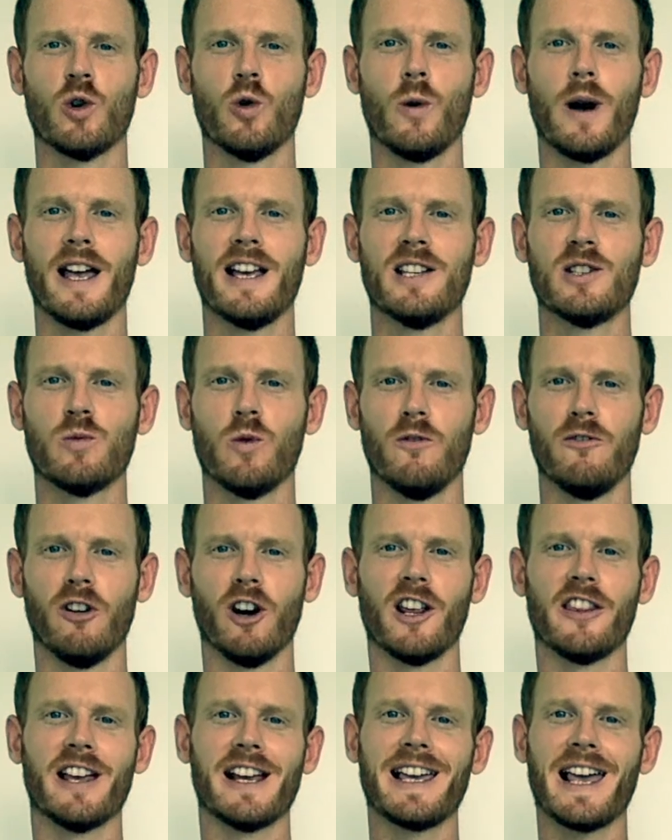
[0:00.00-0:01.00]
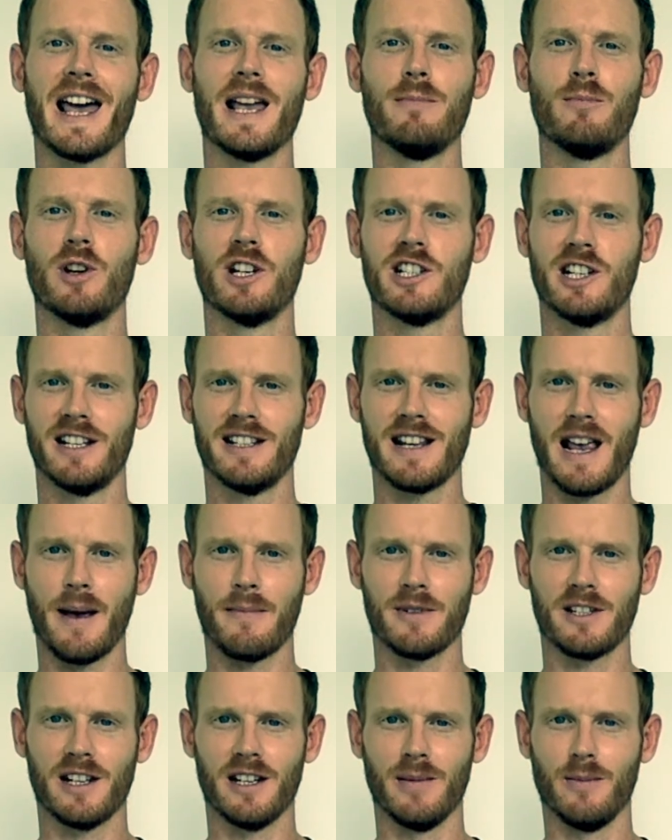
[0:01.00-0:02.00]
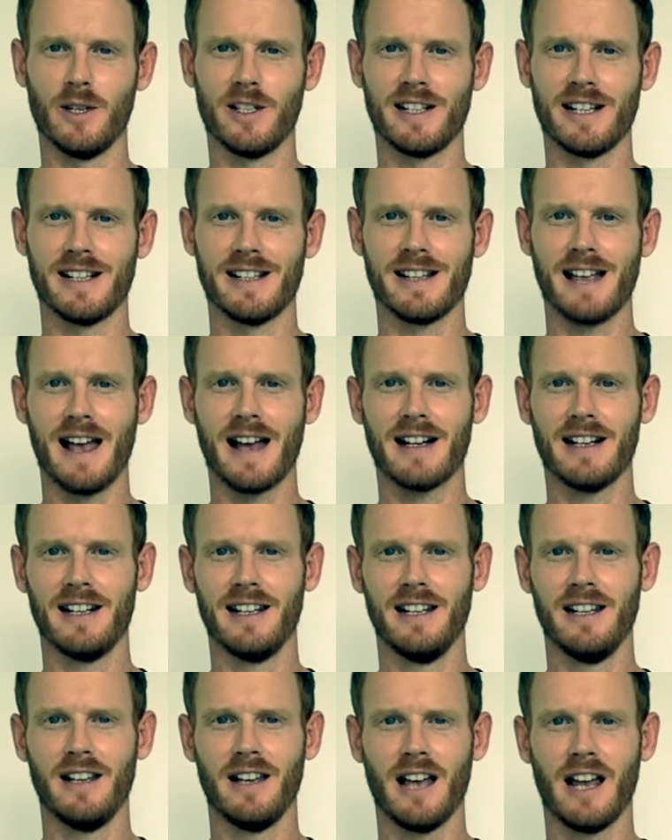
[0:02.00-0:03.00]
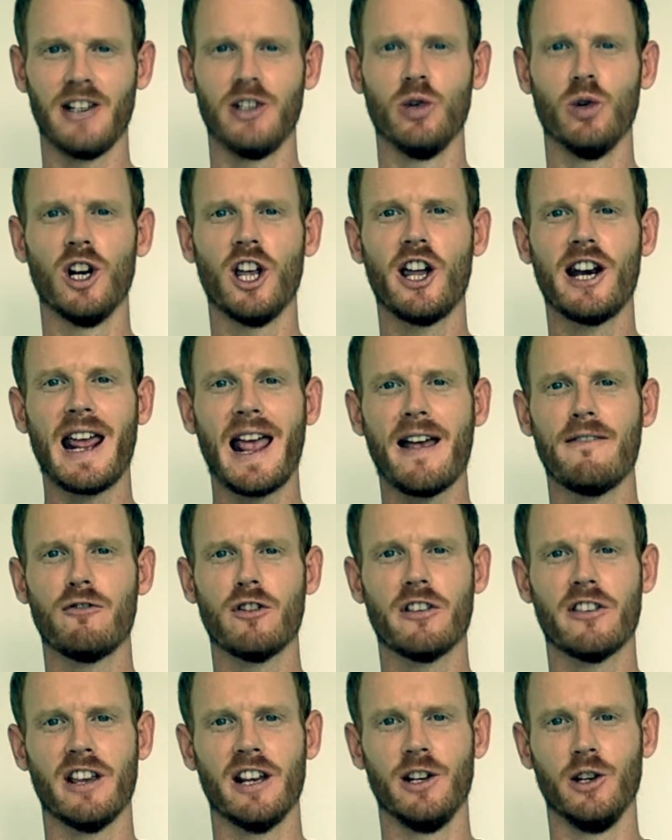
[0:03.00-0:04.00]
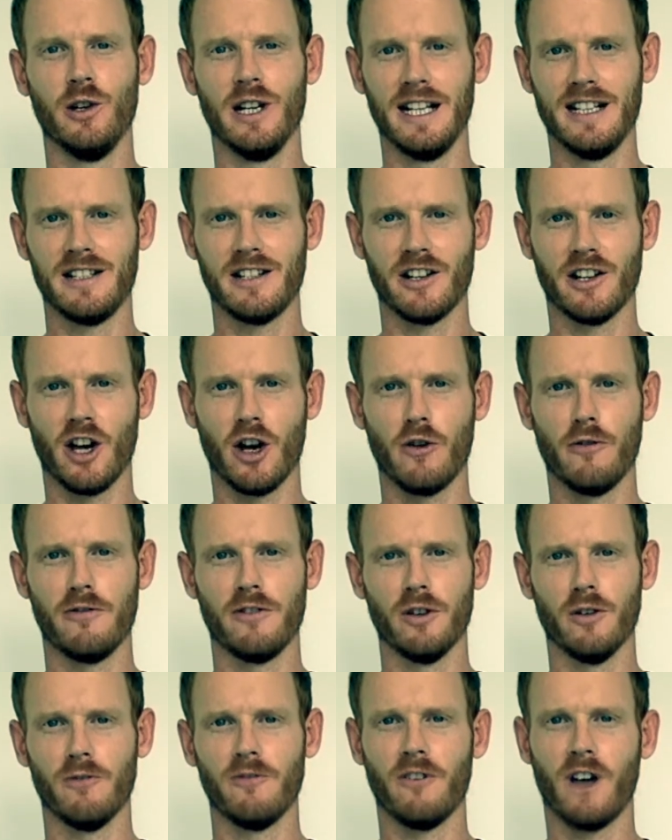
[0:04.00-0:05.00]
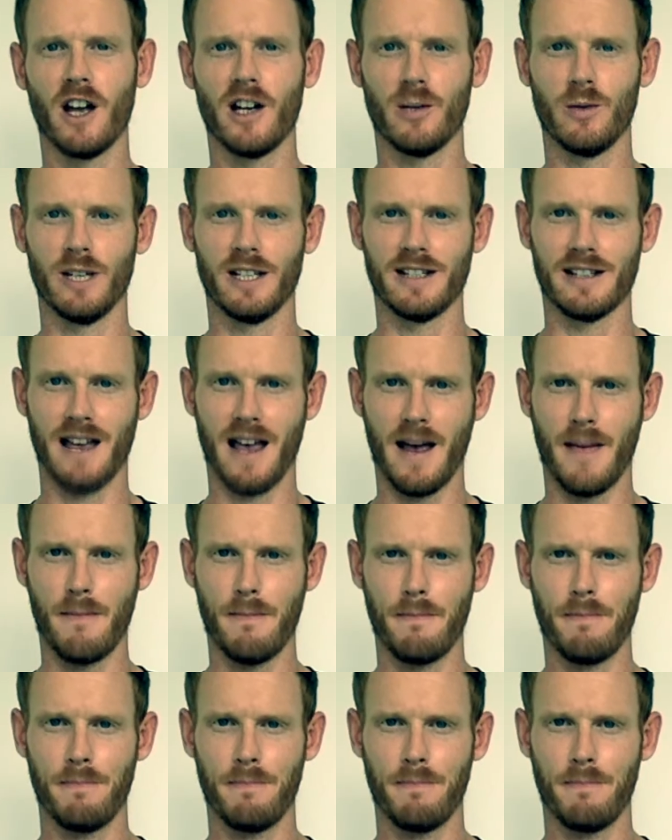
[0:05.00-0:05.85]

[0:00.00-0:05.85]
always, we'll follow the Cambridge exam syllabus exactly, and you'll learn everything you need to know for your final exam.